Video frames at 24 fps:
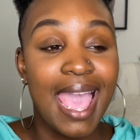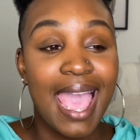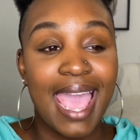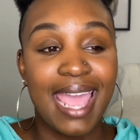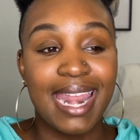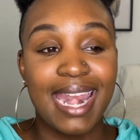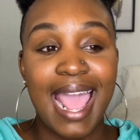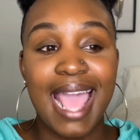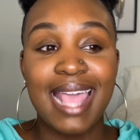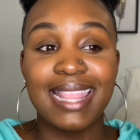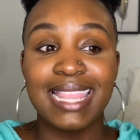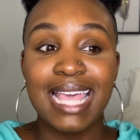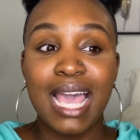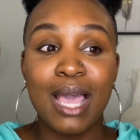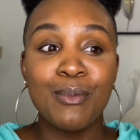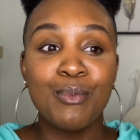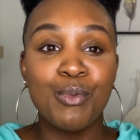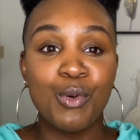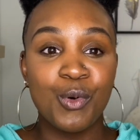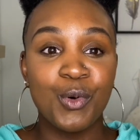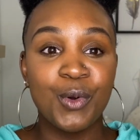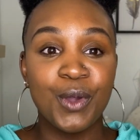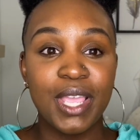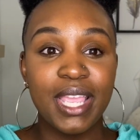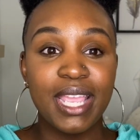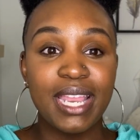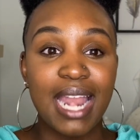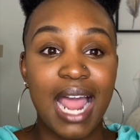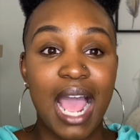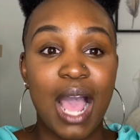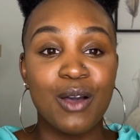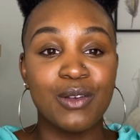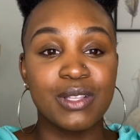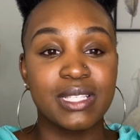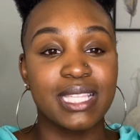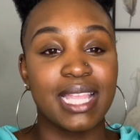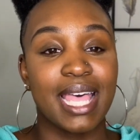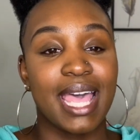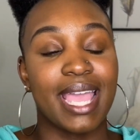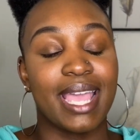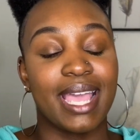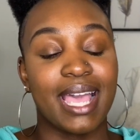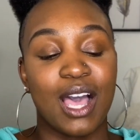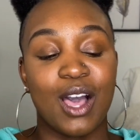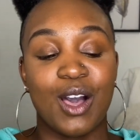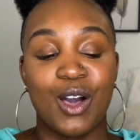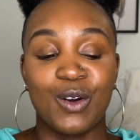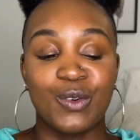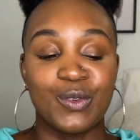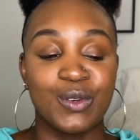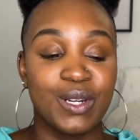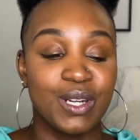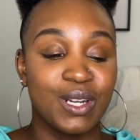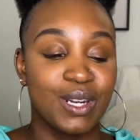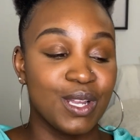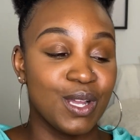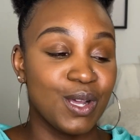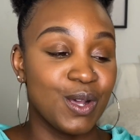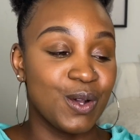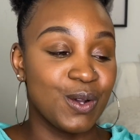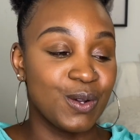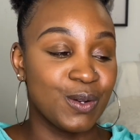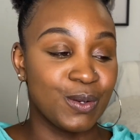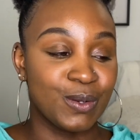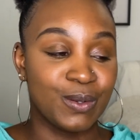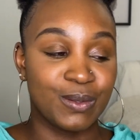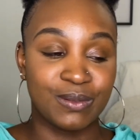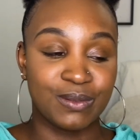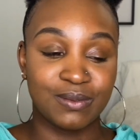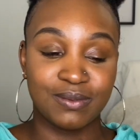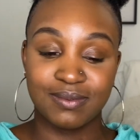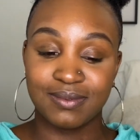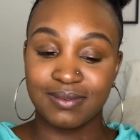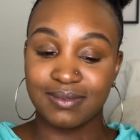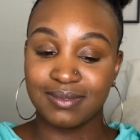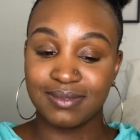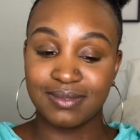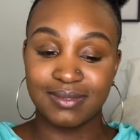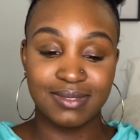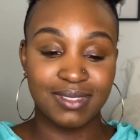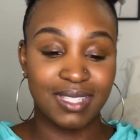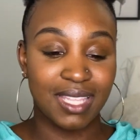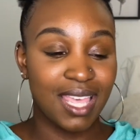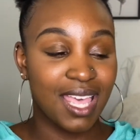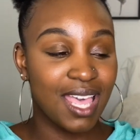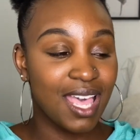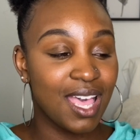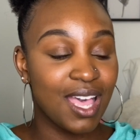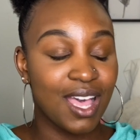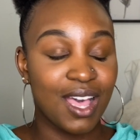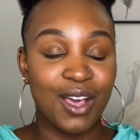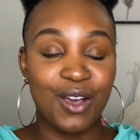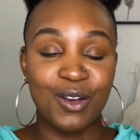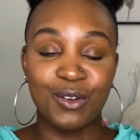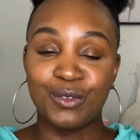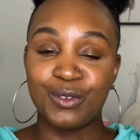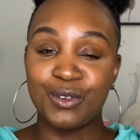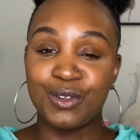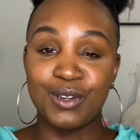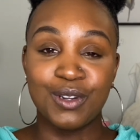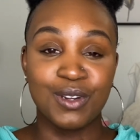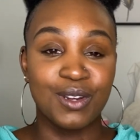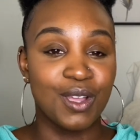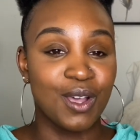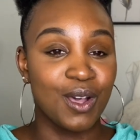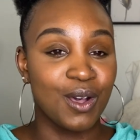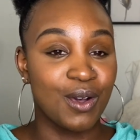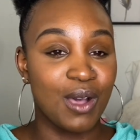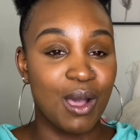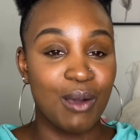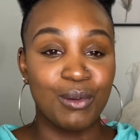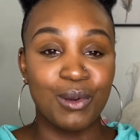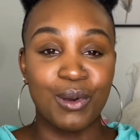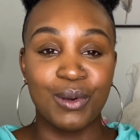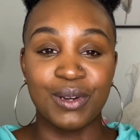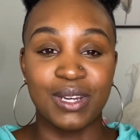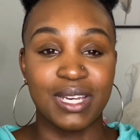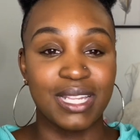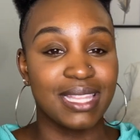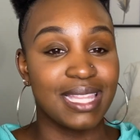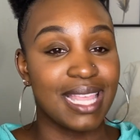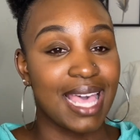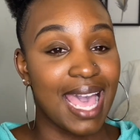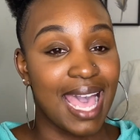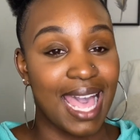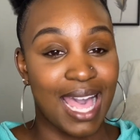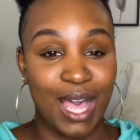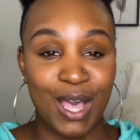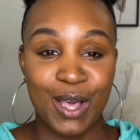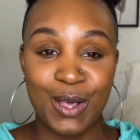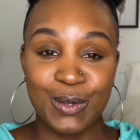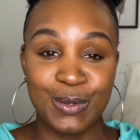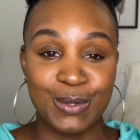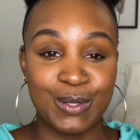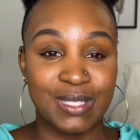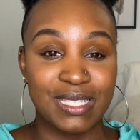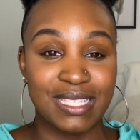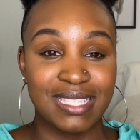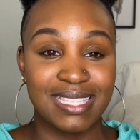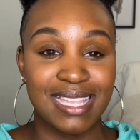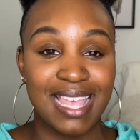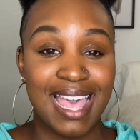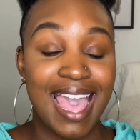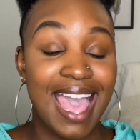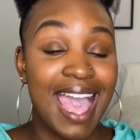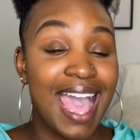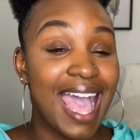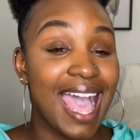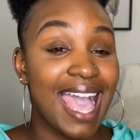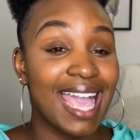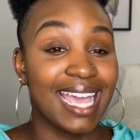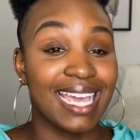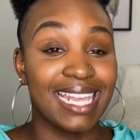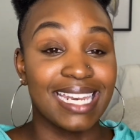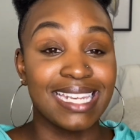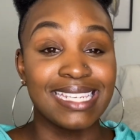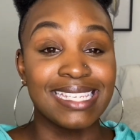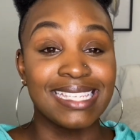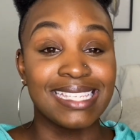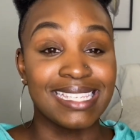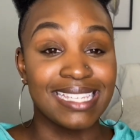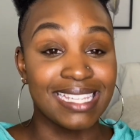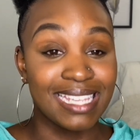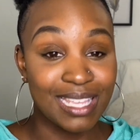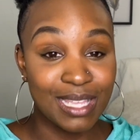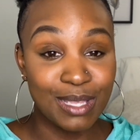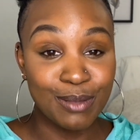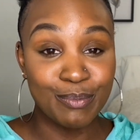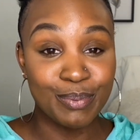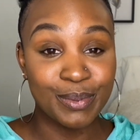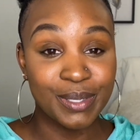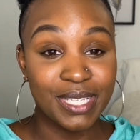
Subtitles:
And at that point, I was like, oh no, I'm going in the house. I gotta dip.